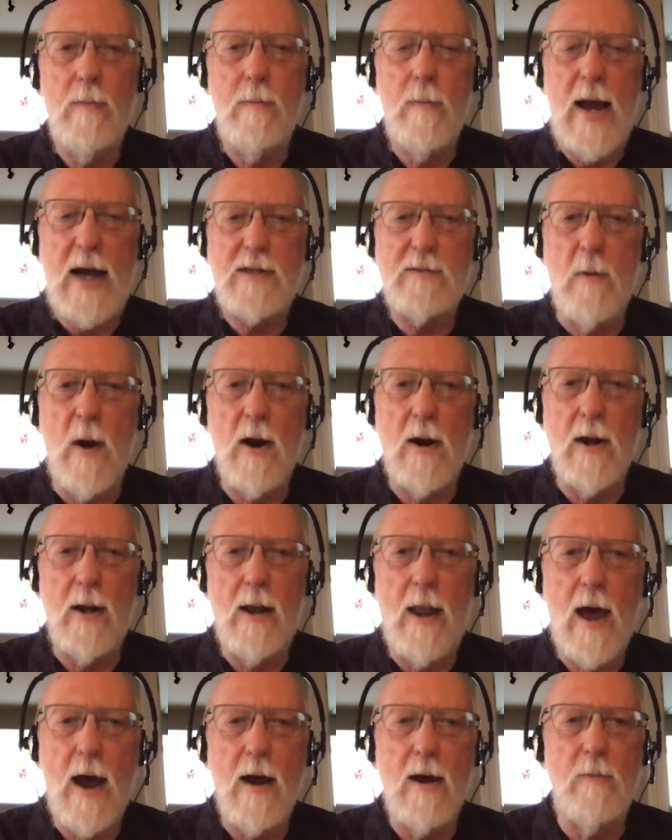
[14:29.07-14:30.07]
mass market
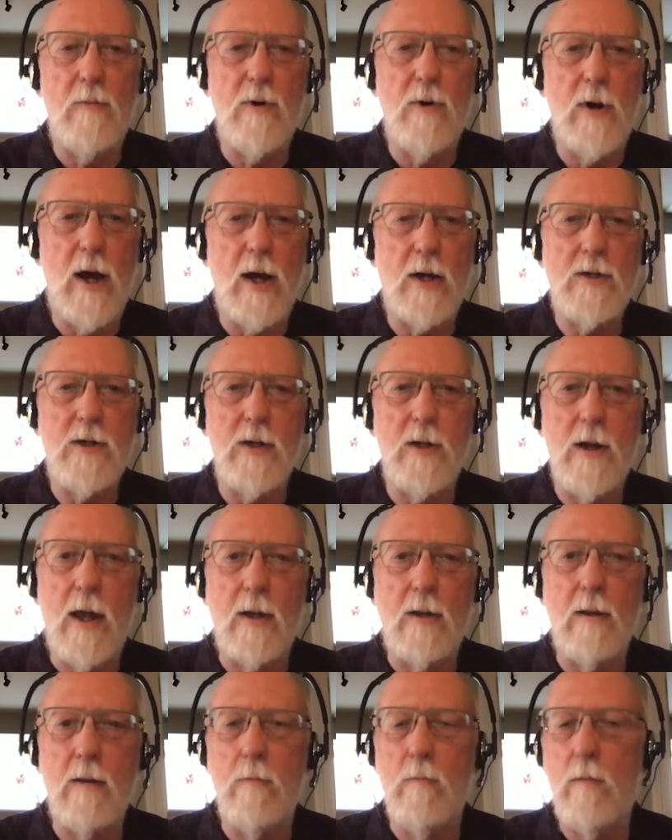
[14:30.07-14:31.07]
lager production,
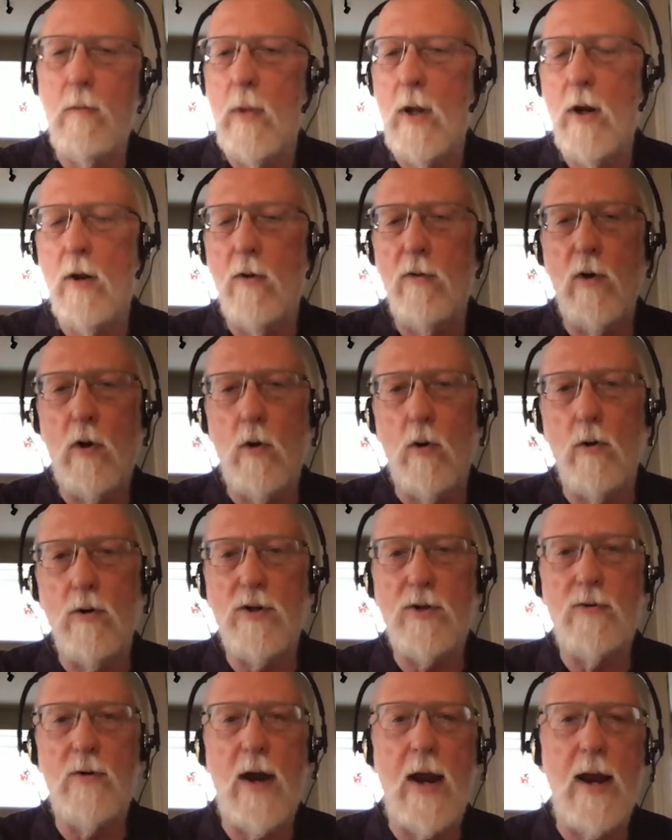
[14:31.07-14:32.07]
like the
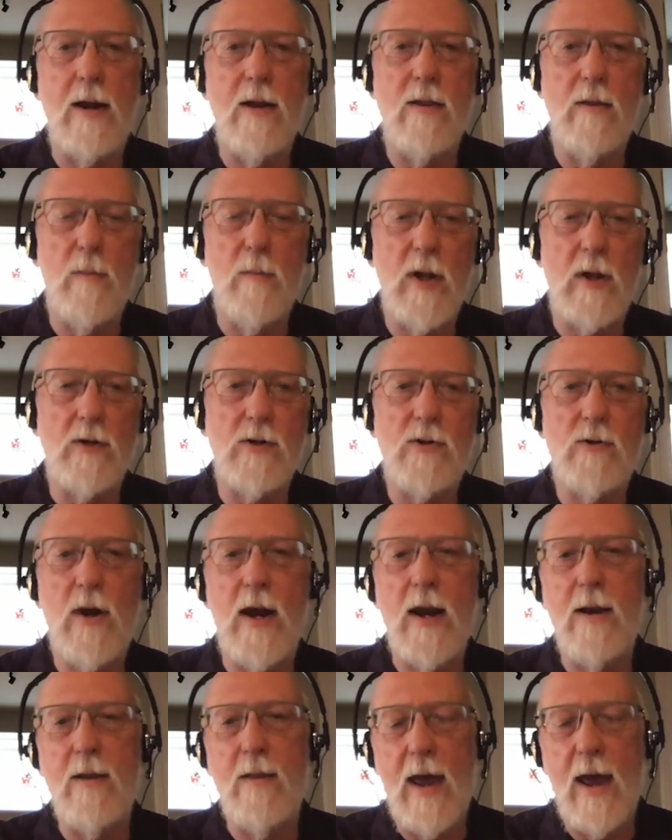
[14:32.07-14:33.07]
Coors strain and the Miller
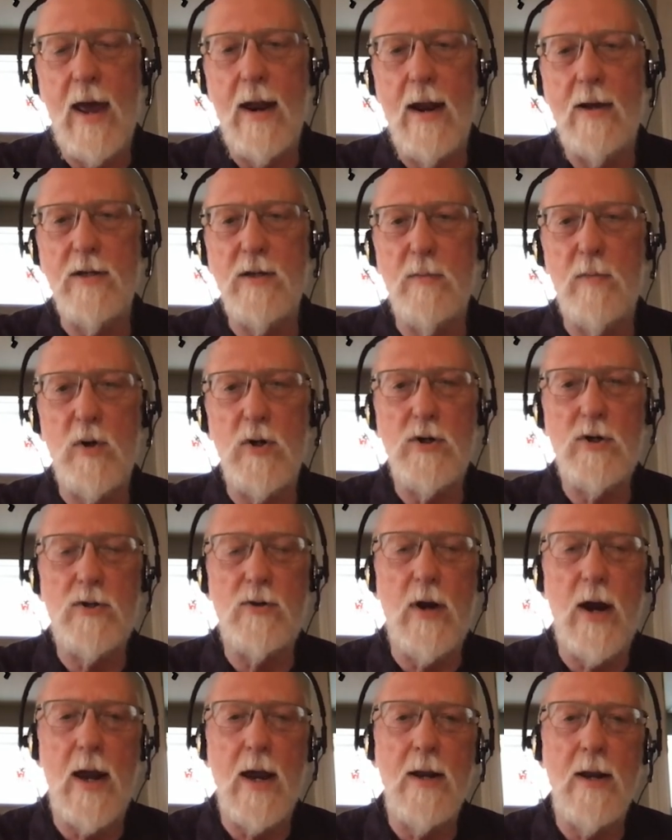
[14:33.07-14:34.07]
strain and the Anheuser-Busch
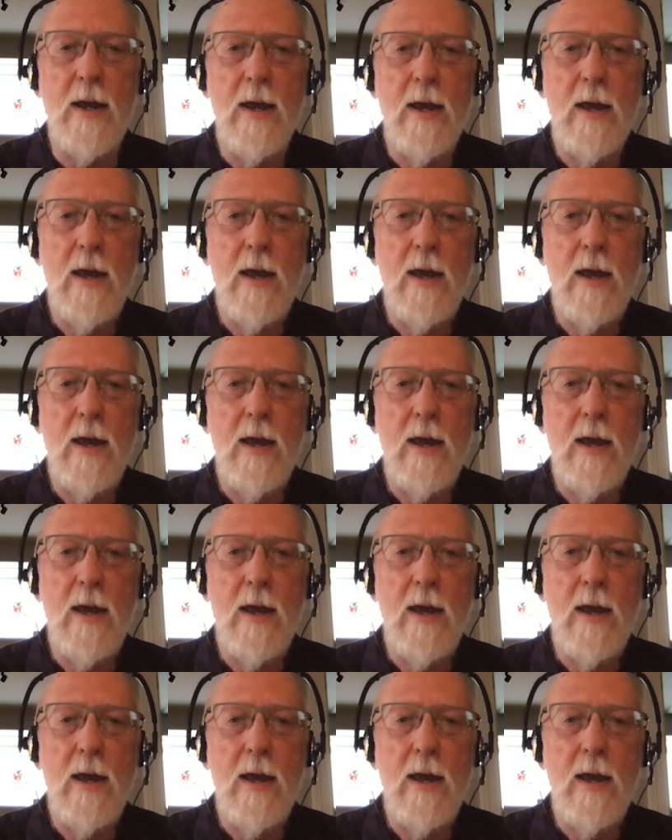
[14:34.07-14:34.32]
strain.